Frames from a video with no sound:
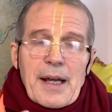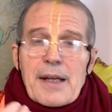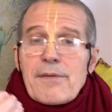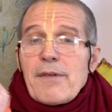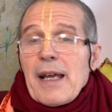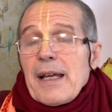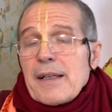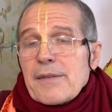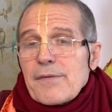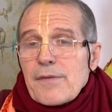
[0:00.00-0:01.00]
and
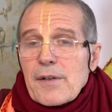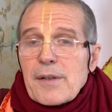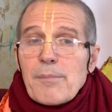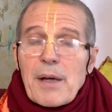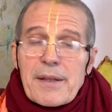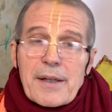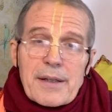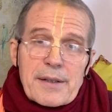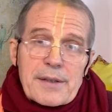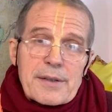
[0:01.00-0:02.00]
wait for the mother
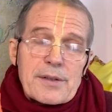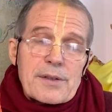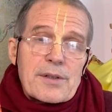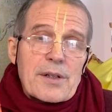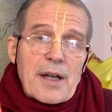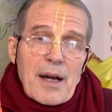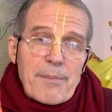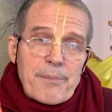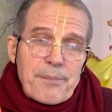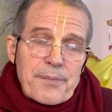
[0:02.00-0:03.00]
to
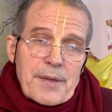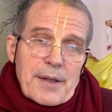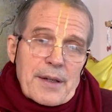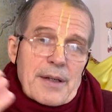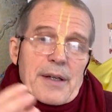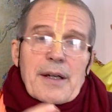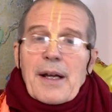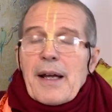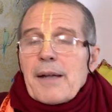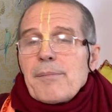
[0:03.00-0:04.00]
come
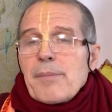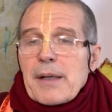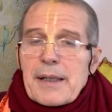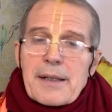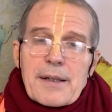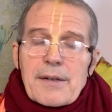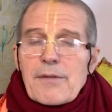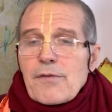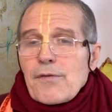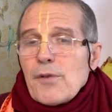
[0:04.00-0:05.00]
and bring
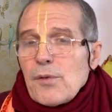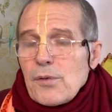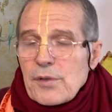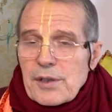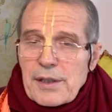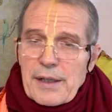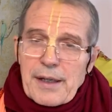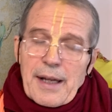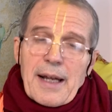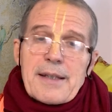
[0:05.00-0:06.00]
food
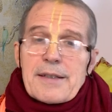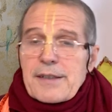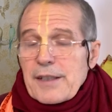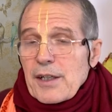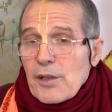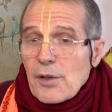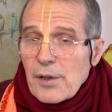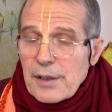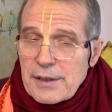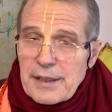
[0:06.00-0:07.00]
and
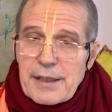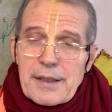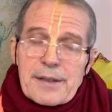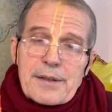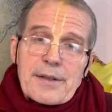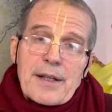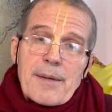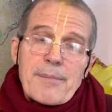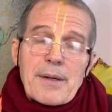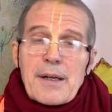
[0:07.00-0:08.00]
security to
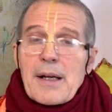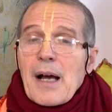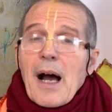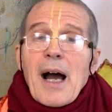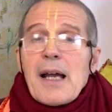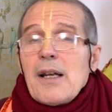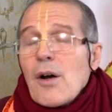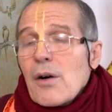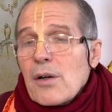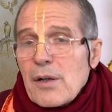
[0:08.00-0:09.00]
them, I
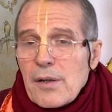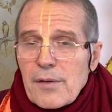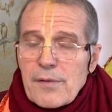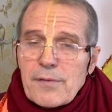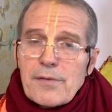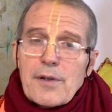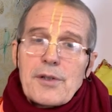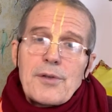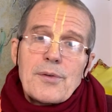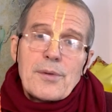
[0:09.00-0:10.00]
long for
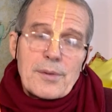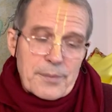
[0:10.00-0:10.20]
you.